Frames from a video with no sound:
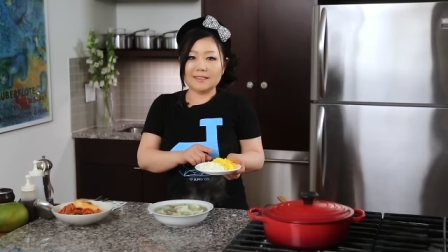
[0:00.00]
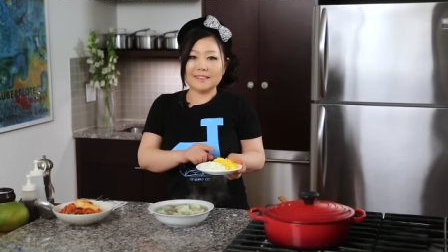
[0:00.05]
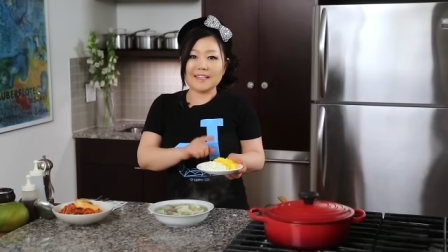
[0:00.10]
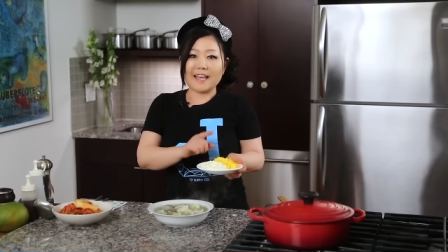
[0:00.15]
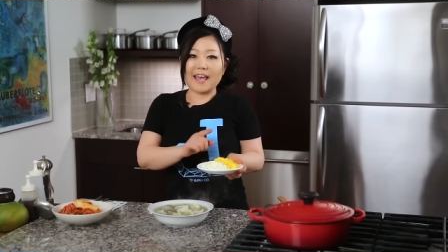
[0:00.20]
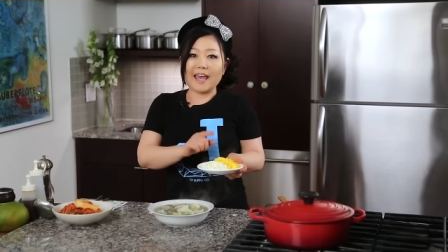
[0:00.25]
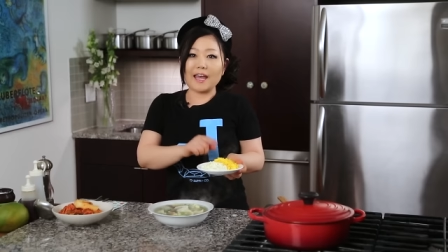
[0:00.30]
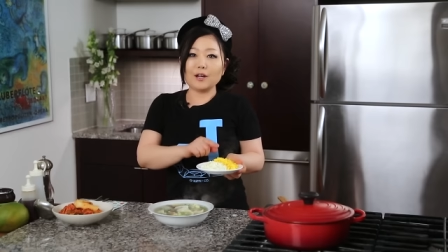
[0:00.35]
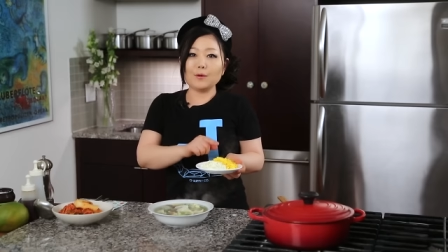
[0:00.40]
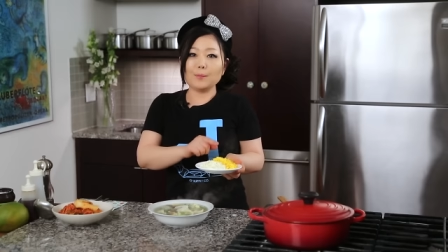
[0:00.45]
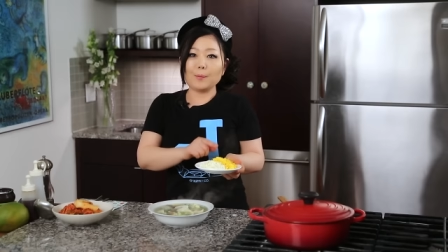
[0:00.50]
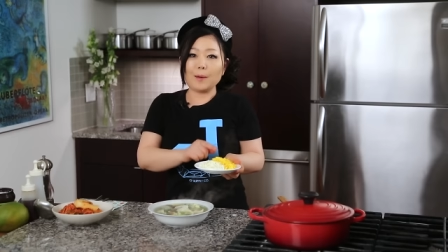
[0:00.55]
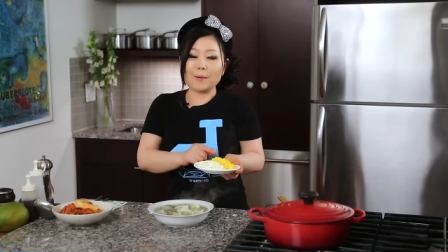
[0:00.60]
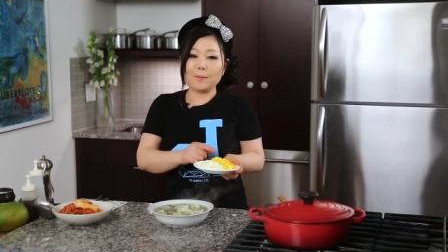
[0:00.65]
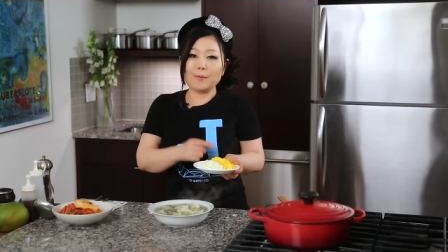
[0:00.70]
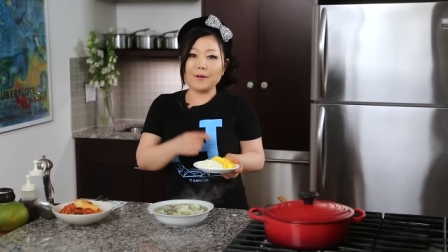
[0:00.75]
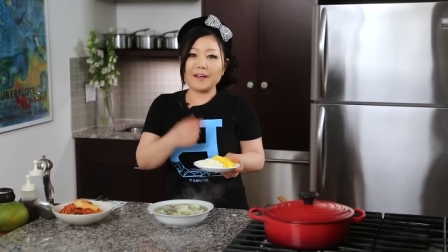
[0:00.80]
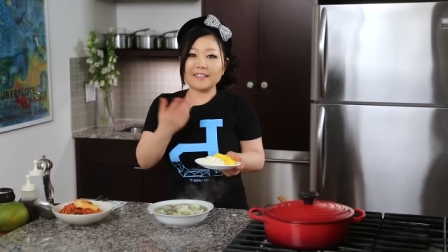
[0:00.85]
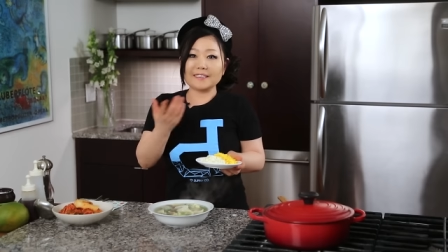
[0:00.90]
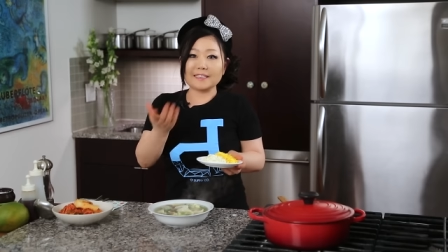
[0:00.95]
This egg
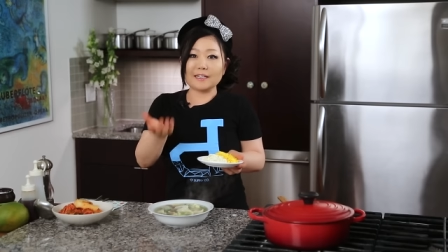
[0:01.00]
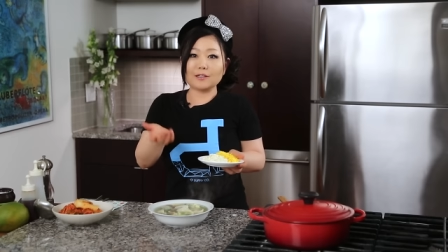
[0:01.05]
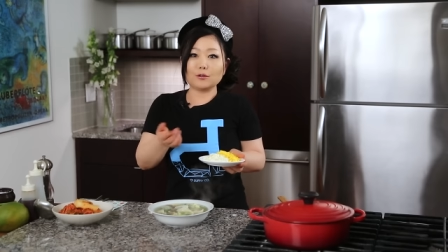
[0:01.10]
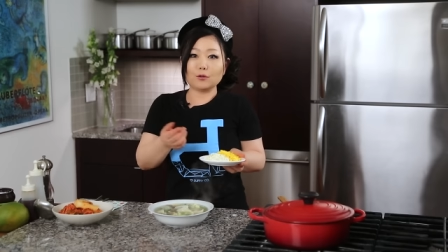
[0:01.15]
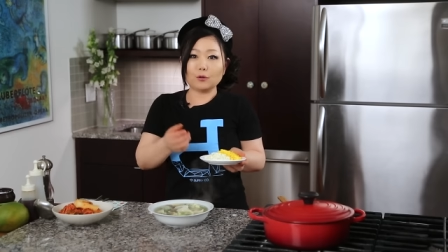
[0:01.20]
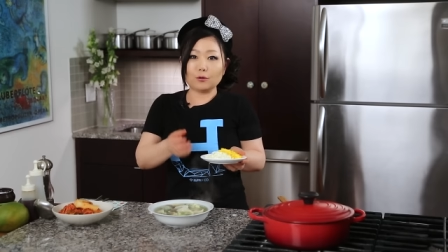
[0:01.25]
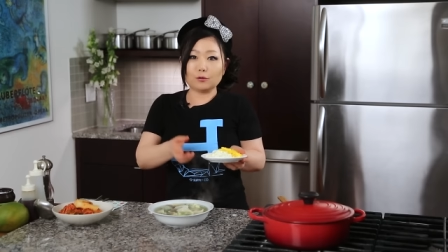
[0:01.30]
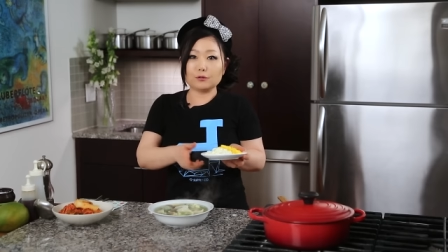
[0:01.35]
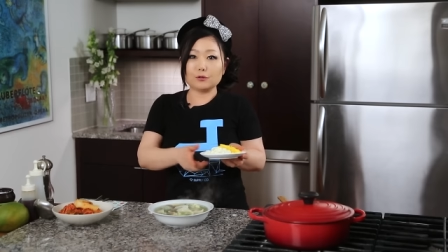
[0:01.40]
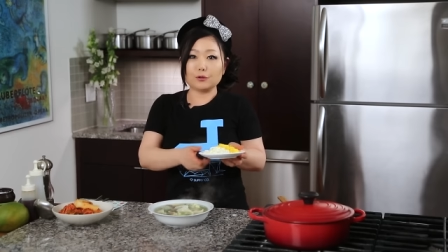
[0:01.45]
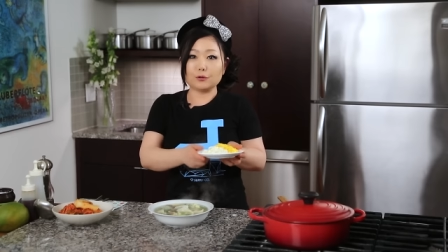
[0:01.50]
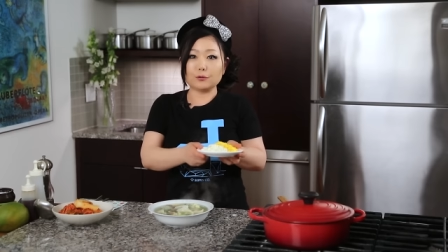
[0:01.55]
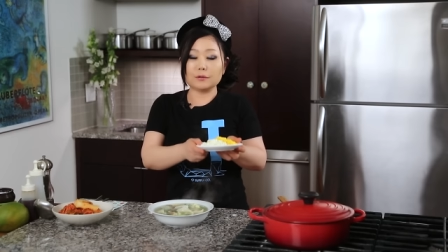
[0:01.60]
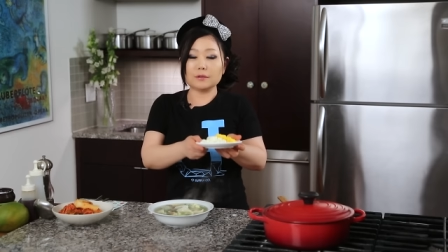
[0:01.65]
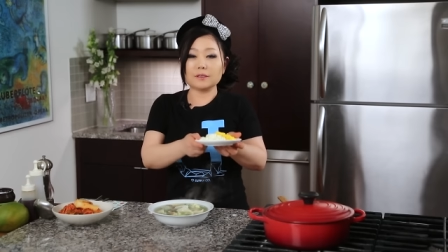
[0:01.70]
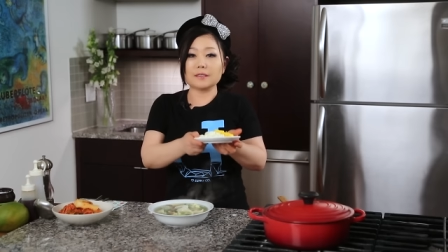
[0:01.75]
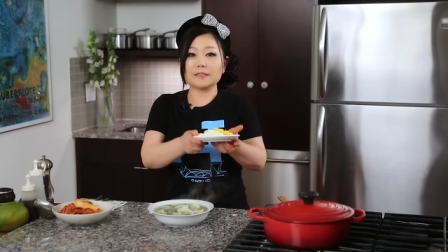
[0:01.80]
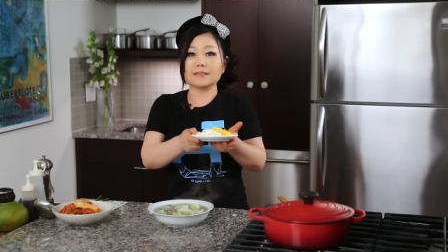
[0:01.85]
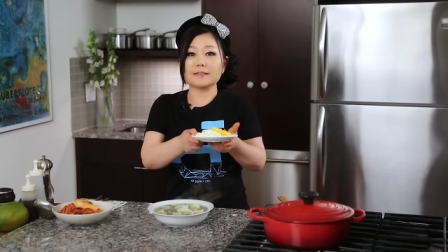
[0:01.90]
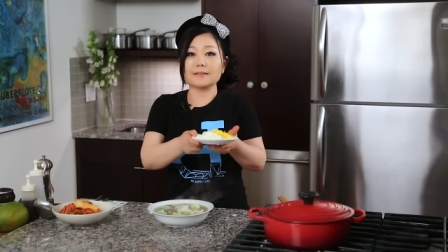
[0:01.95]
paper, as I told
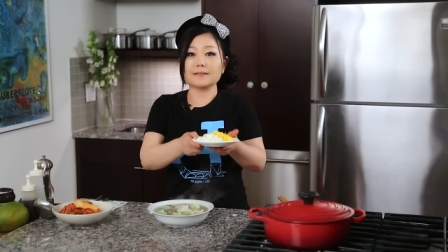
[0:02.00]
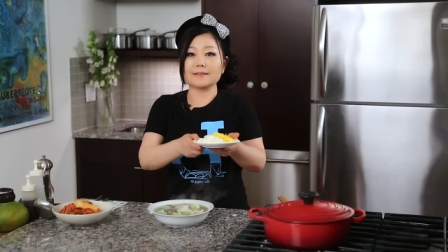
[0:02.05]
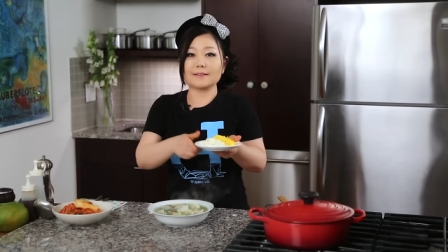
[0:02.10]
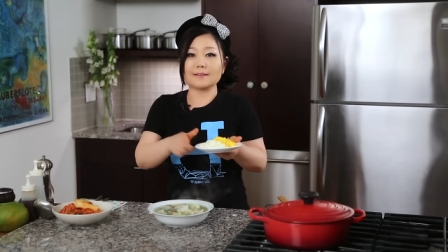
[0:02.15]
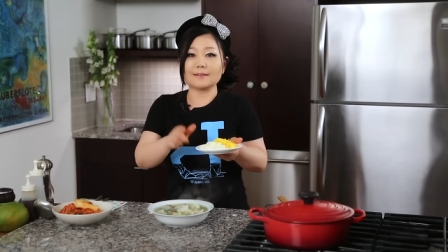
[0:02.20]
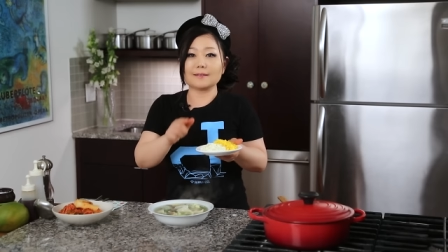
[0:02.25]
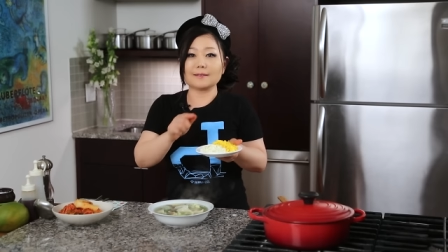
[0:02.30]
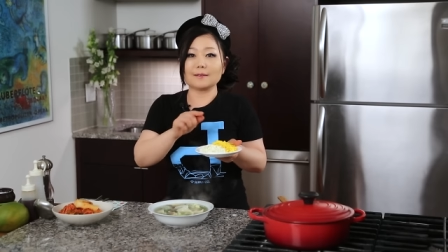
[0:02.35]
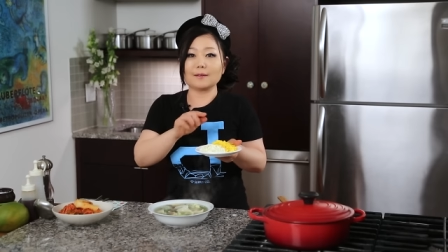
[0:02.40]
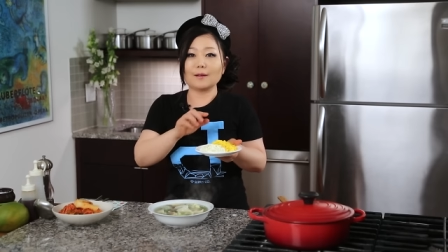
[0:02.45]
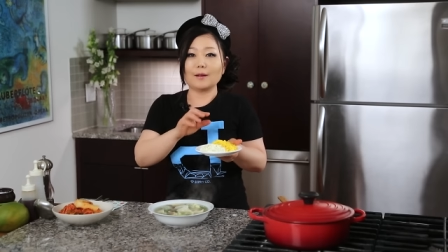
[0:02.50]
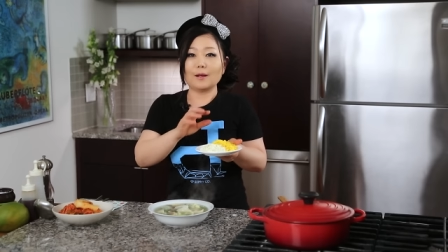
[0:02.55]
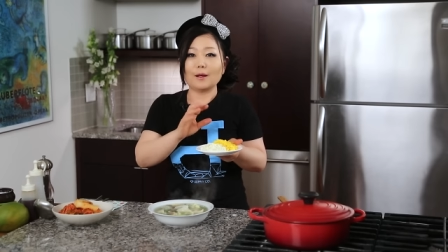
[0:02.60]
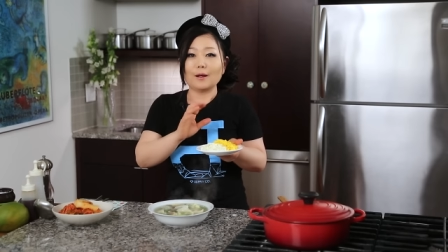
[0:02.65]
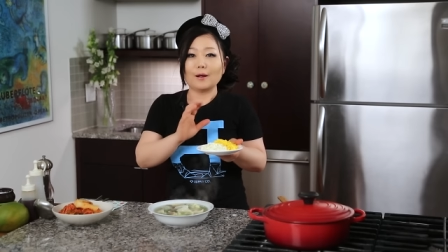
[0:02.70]
you, this is uh,